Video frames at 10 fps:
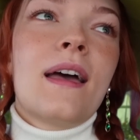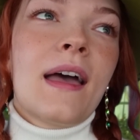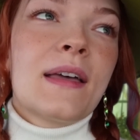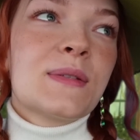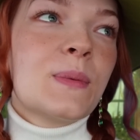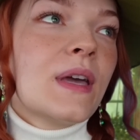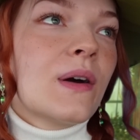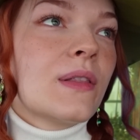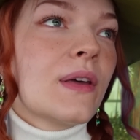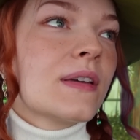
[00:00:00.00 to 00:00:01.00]
as we
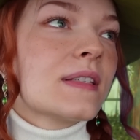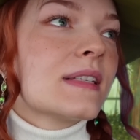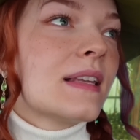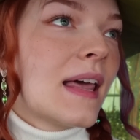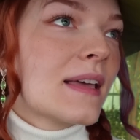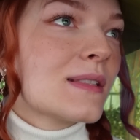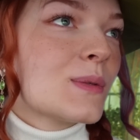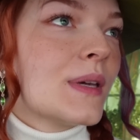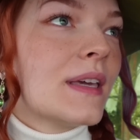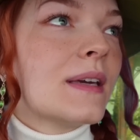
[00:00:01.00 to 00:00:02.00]
all learned
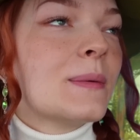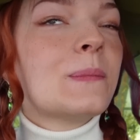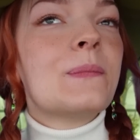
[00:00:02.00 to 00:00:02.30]
last week,